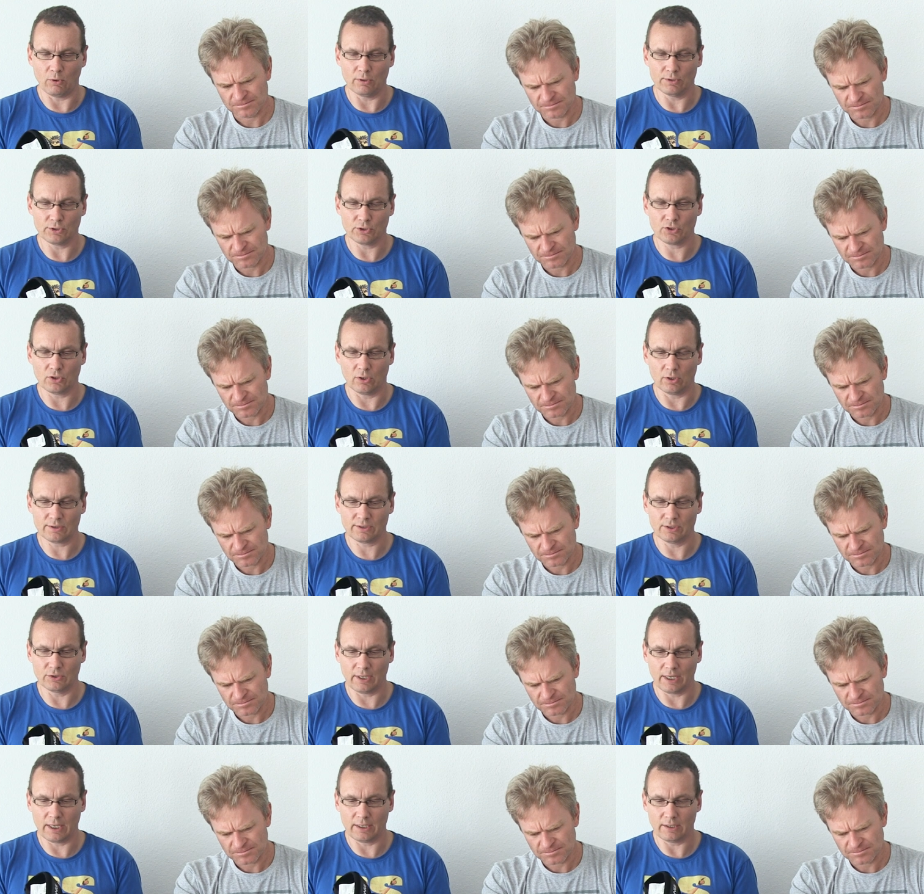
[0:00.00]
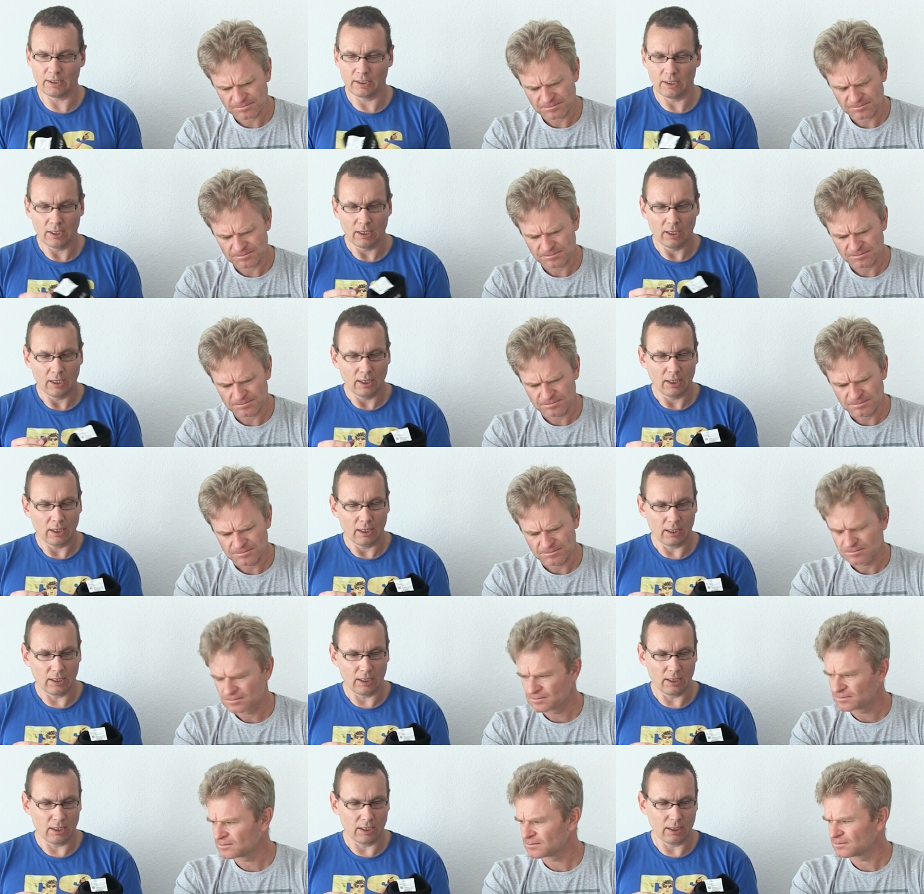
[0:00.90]
Speaker 1: all the shocks you get.
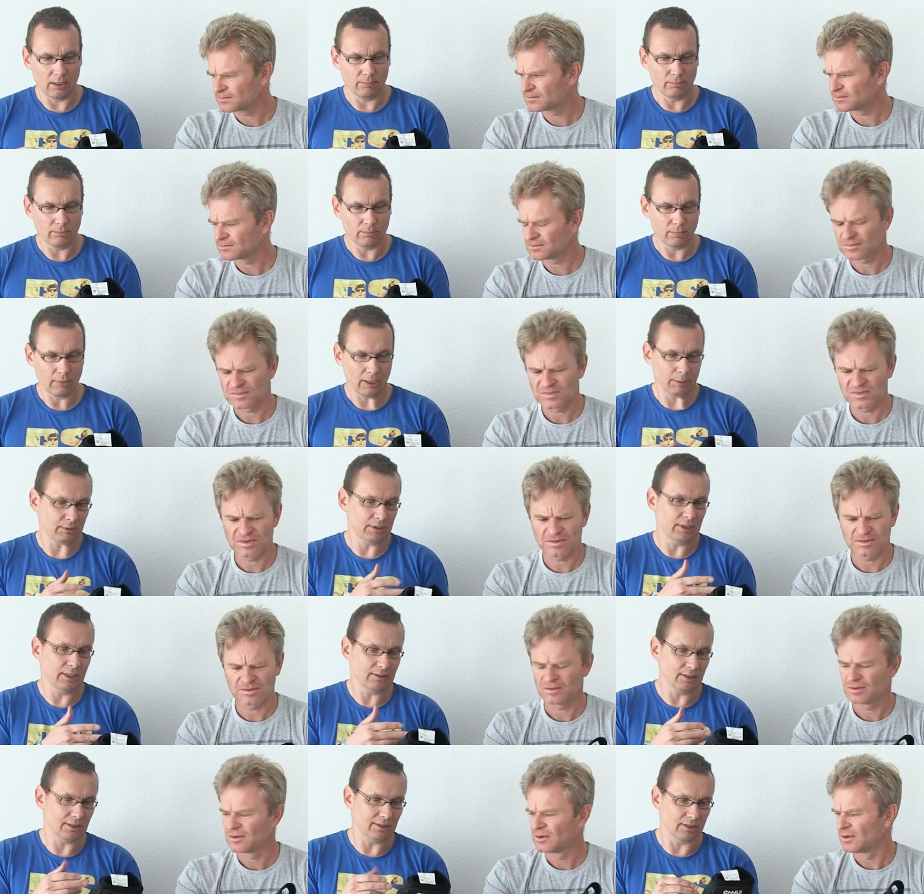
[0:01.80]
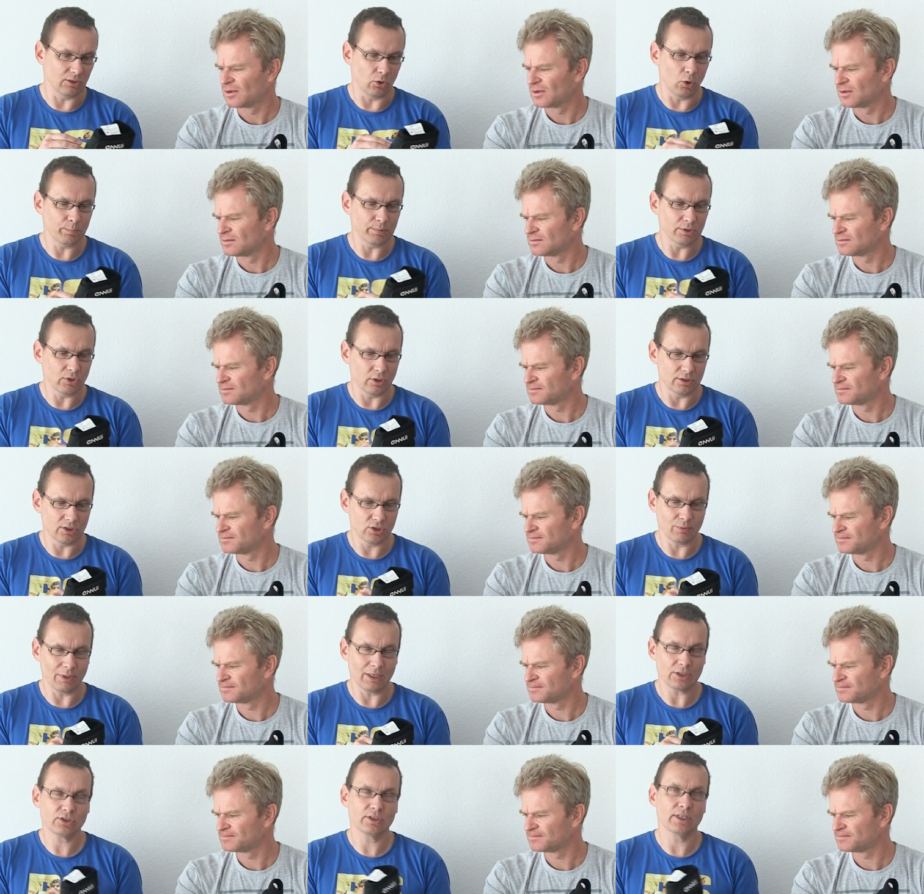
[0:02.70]
Um, like Matthias, it's an open
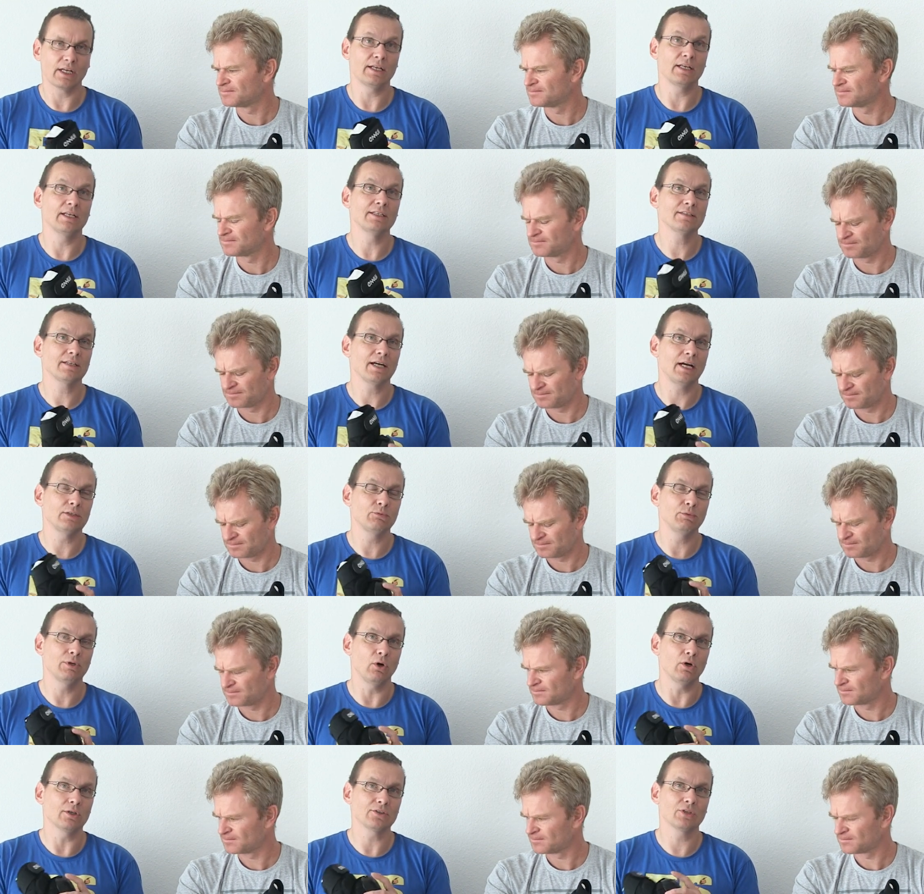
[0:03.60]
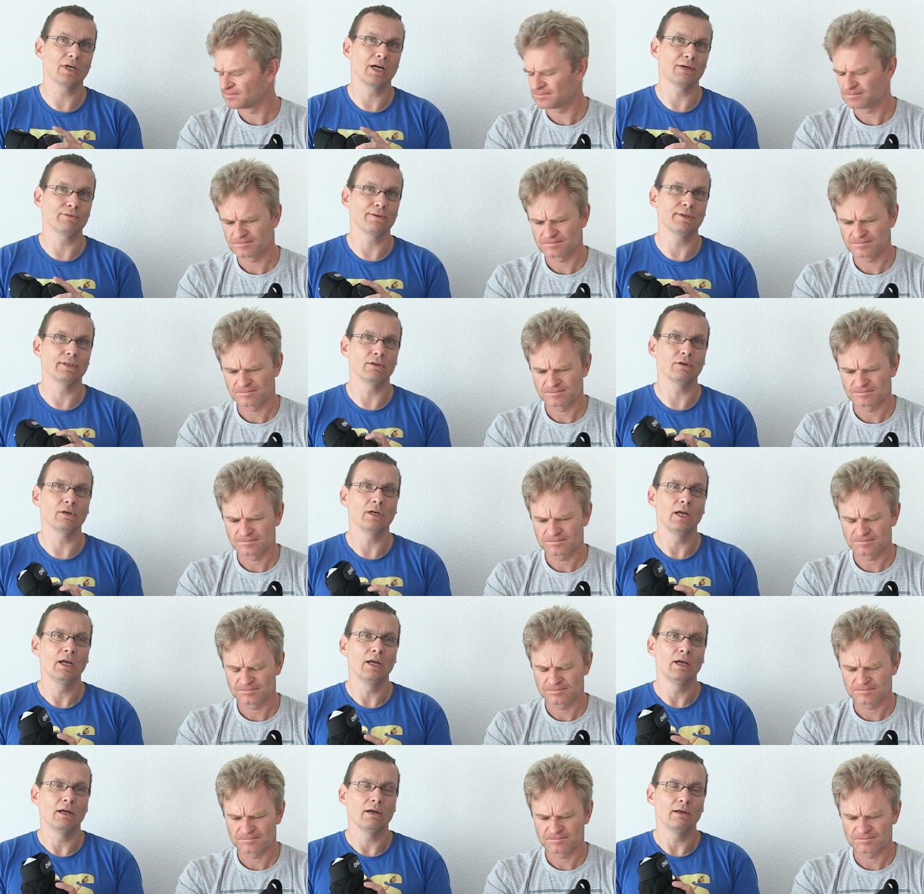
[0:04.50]
construction, and inside we also have a
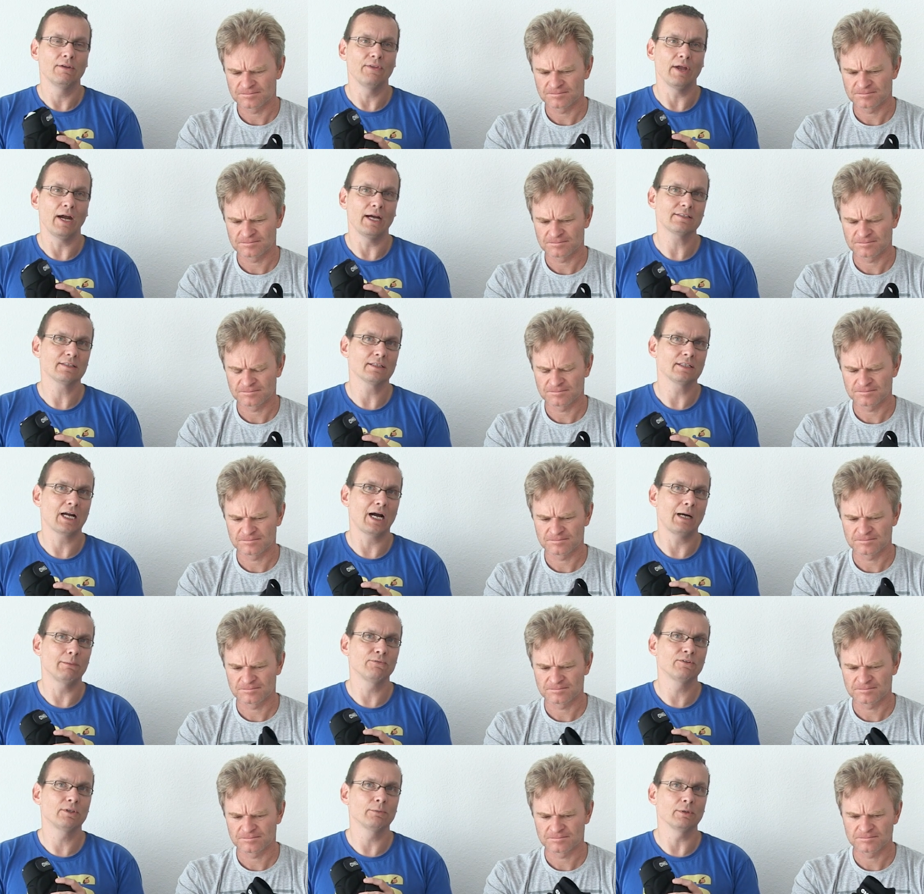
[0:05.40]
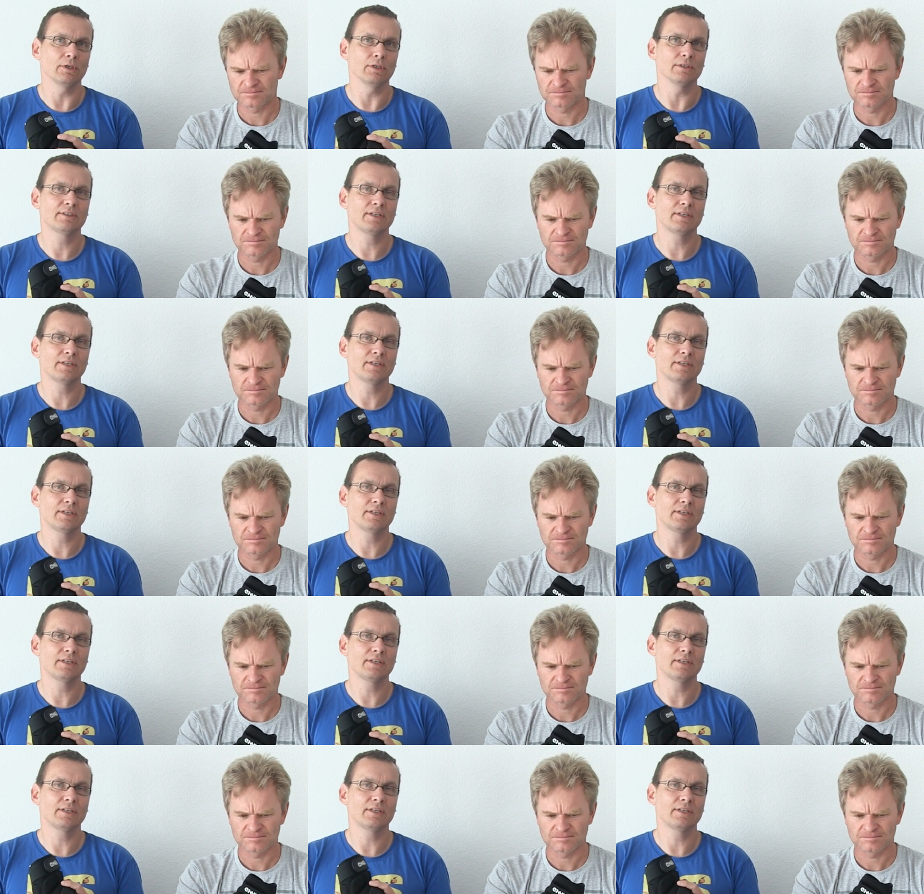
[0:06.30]
nice and comfortable